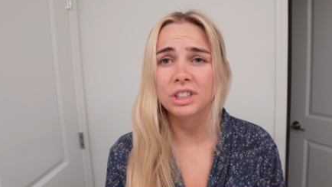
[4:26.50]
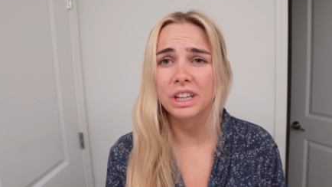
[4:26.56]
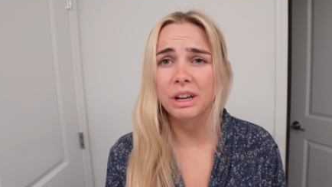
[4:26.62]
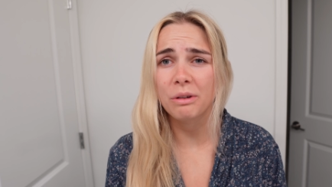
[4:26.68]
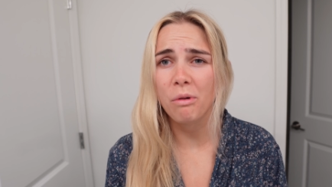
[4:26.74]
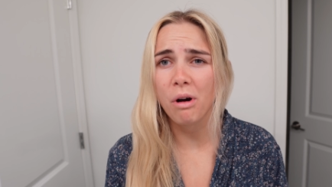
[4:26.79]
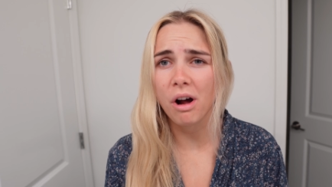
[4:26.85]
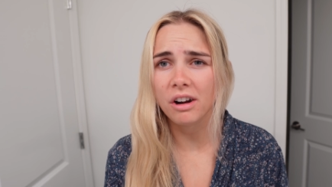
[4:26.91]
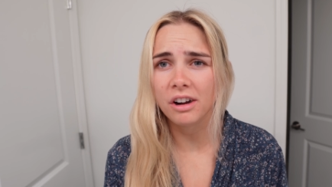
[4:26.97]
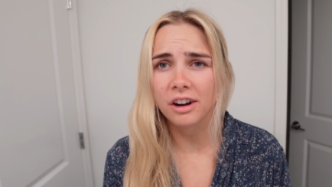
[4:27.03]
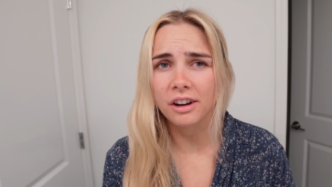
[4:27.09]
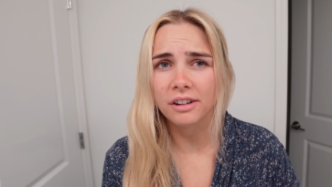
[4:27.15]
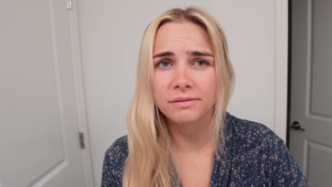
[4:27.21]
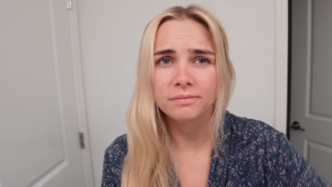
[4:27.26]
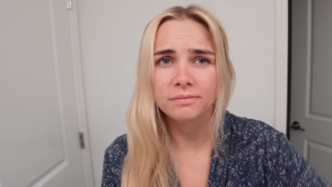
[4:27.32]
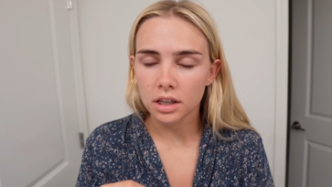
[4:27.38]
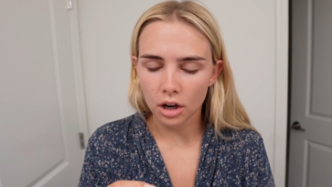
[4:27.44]
get water.
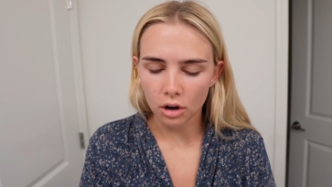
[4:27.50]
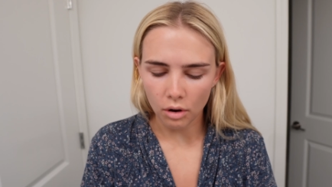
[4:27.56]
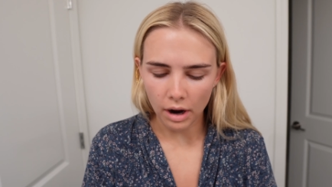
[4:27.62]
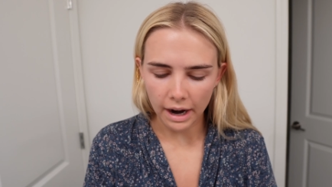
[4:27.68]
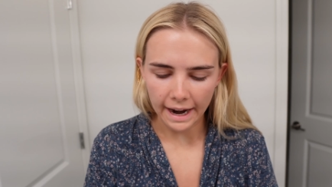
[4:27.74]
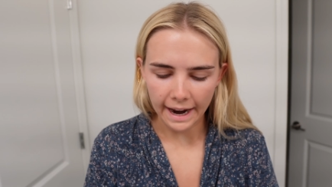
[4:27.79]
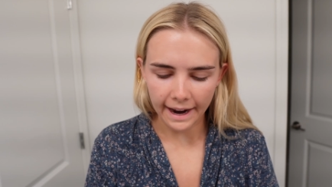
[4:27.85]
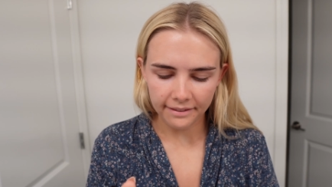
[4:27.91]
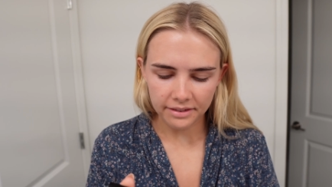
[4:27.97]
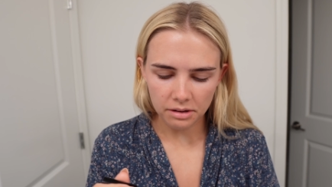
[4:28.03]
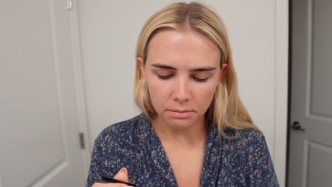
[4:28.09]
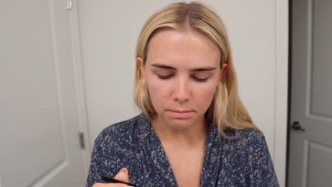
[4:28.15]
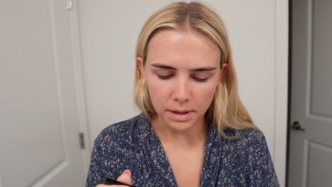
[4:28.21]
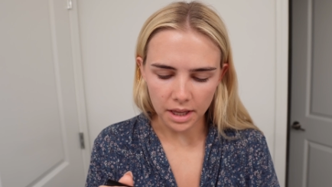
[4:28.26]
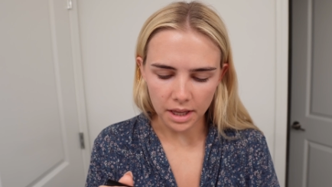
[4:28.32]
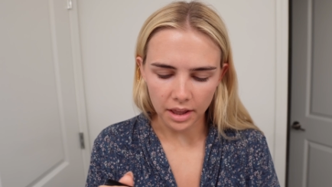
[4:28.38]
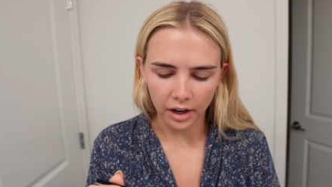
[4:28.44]
So I have to
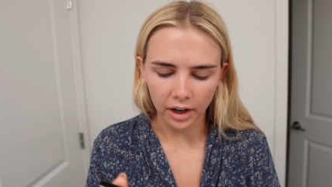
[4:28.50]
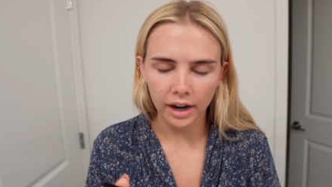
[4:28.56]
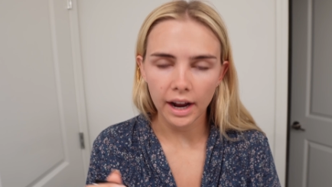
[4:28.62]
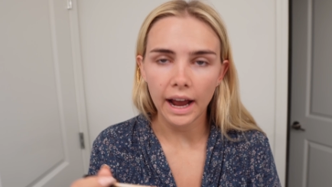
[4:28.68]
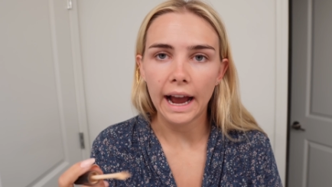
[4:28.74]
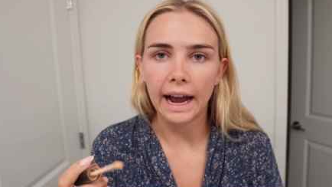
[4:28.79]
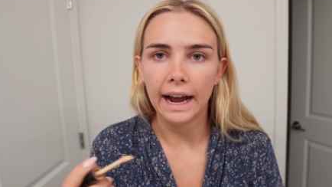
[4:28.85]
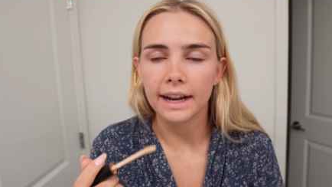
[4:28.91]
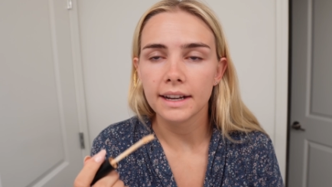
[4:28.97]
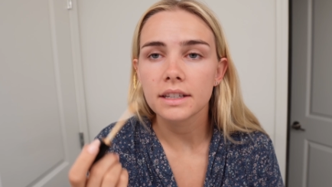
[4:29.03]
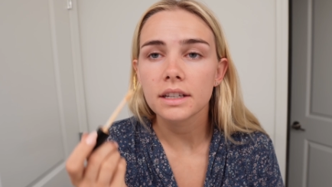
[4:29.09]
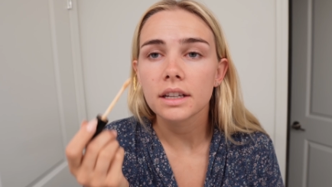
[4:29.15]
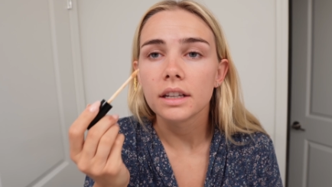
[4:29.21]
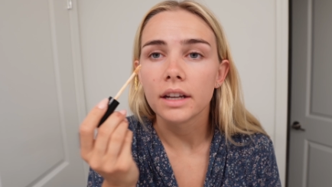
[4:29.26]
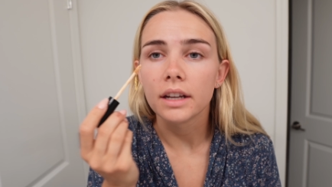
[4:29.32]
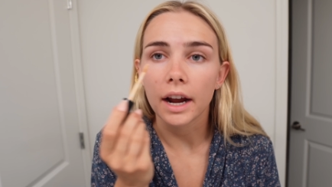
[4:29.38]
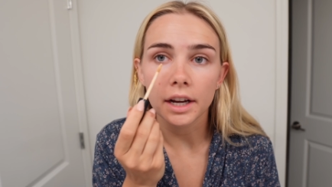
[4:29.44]
be there at
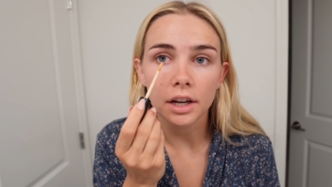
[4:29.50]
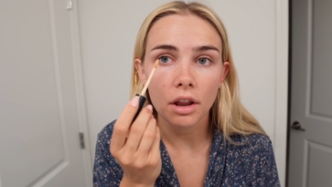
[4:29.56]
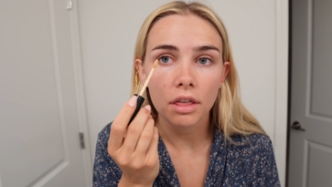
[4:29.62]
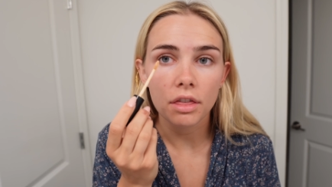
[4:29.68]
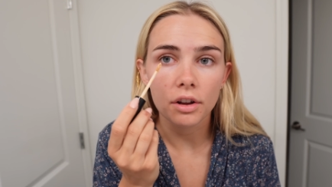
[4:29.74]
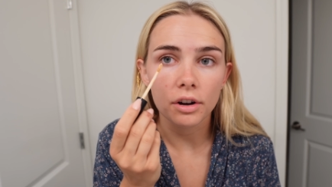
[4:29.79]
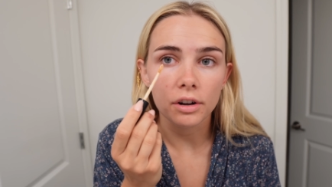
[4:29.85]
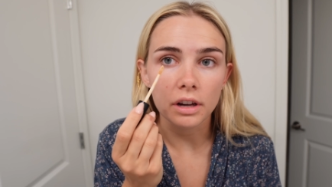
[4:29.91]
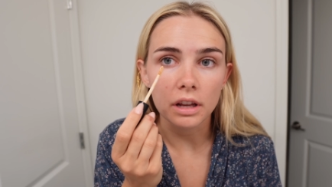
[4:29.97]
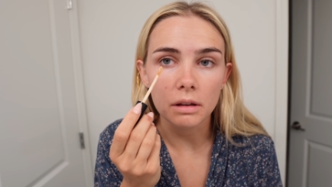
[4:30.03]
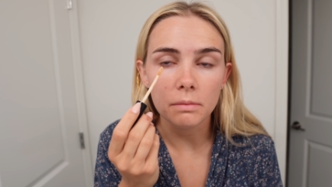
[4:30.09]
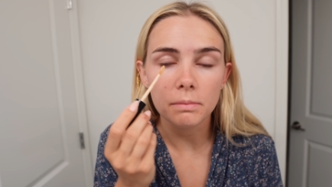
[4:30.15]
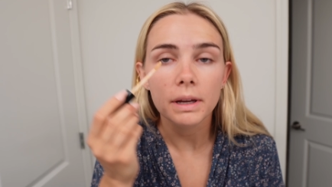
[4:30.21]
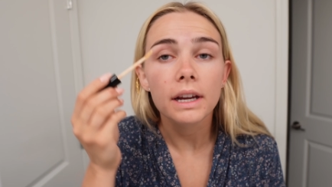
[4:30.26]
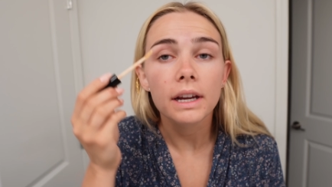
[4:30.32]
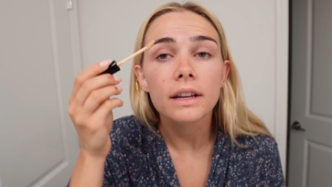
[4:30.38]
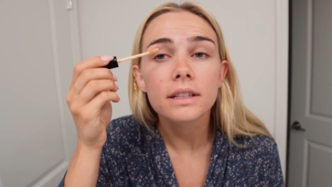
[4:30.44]
9.30
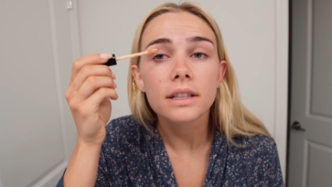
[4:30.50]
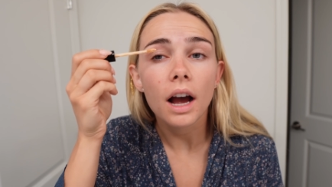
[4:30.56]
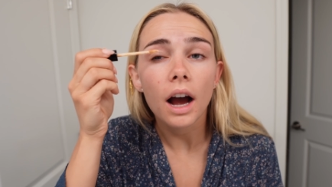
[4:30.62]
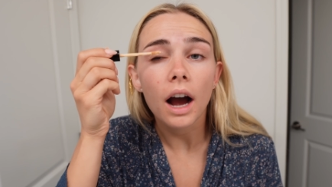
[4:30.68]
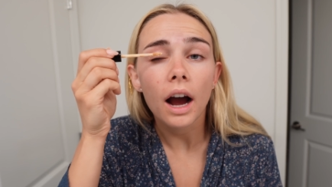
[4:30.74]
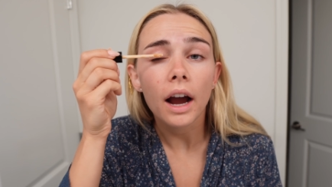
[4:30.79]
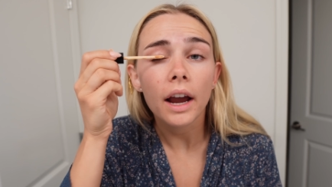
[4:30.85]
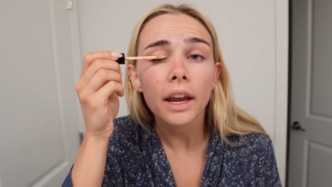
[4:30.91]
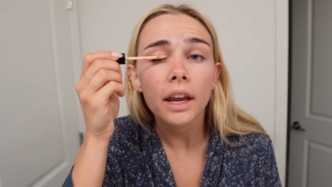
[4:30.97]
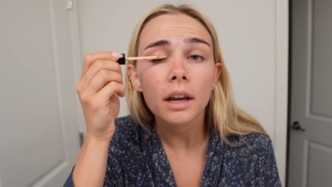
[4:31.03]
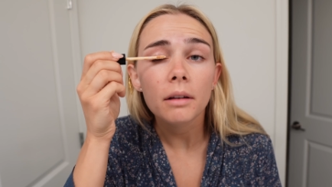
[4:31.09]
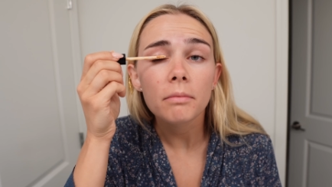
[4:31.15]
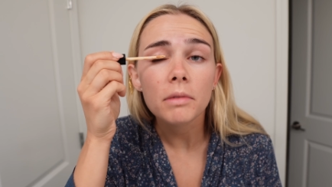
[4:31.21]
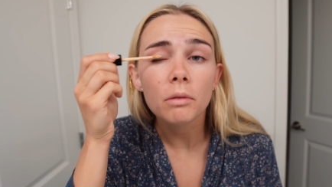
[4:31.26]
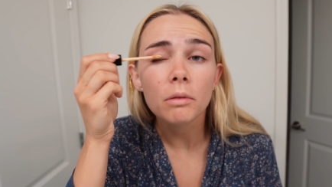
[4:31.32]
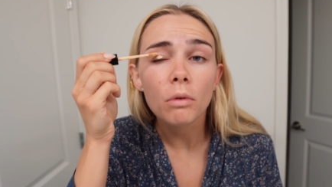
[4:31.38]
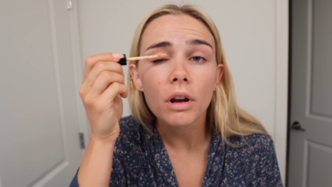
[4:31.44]
because I
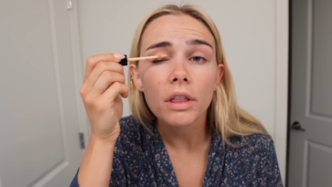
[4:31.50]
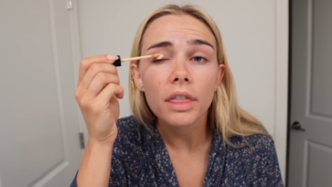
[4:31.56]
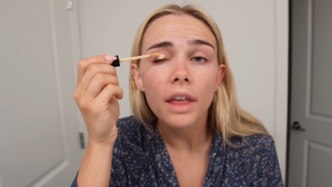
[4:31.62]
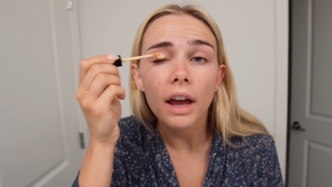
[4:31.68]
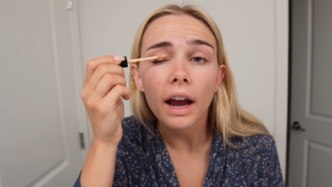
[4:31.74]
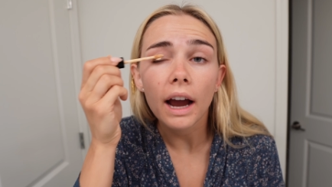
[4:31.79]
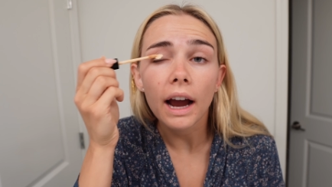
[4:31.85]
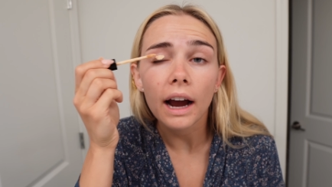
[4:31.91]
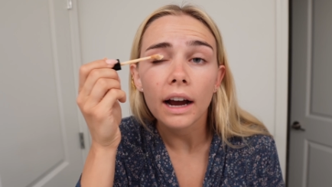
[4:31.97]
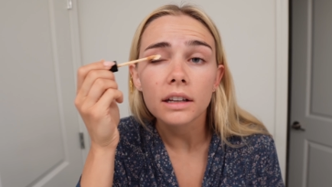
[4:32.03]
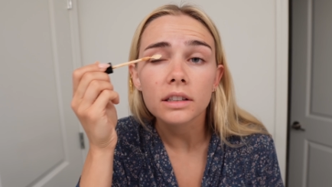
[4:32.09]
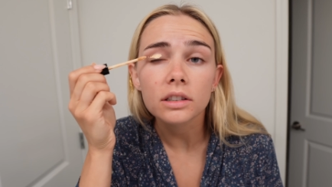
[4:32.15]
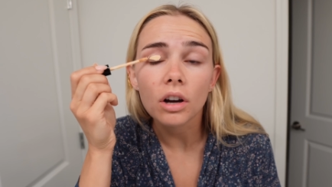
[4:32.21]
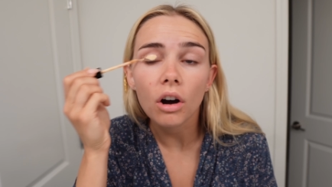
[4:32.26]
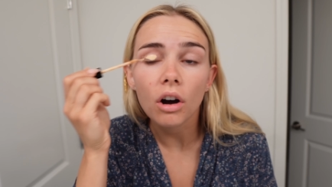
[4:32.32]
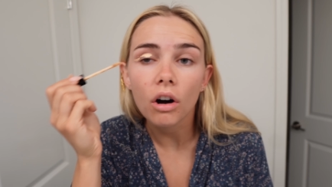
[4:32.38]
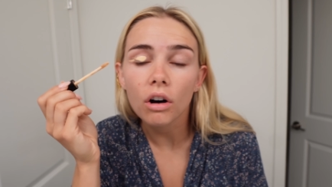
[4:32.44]
am the one that has
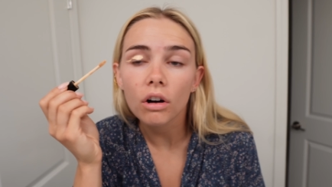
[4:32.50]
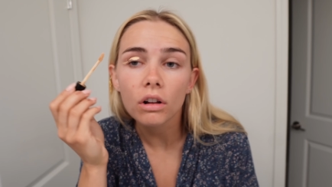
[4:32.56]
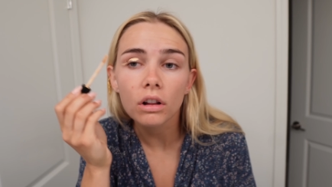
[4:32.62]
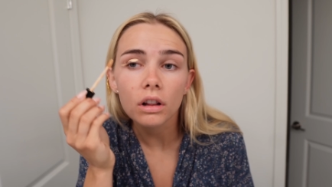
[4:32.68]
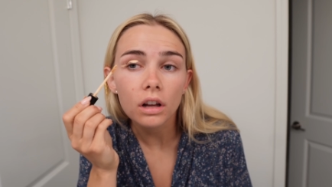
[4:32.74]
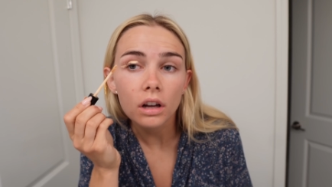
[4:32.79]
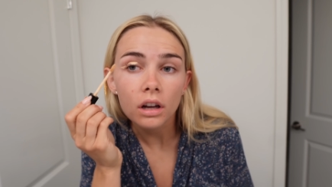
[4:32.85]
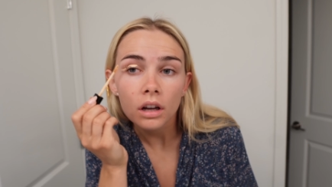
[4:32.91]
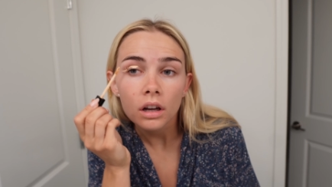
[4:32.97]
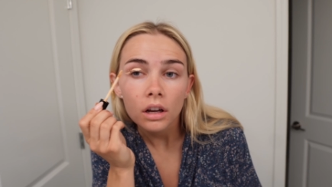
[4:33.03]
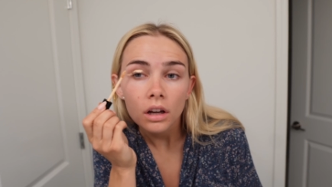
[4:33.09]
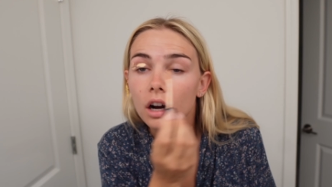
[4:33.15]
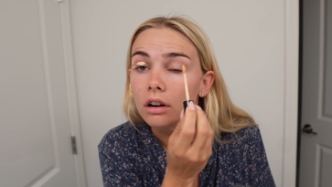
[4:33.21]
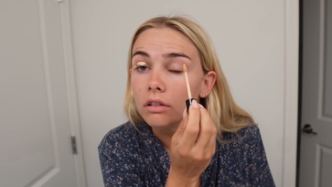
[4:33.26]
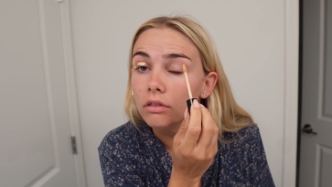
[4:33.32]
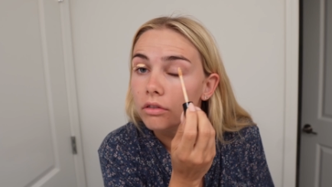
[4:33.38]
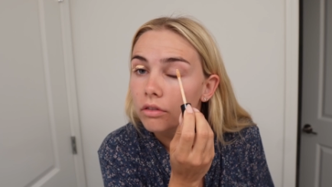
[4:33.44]
all
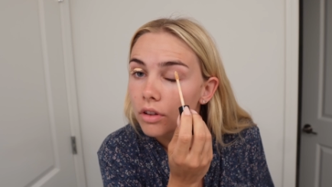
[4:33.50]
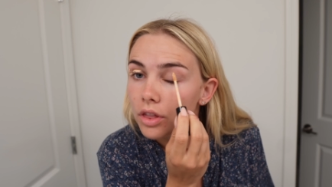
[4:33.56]
of um,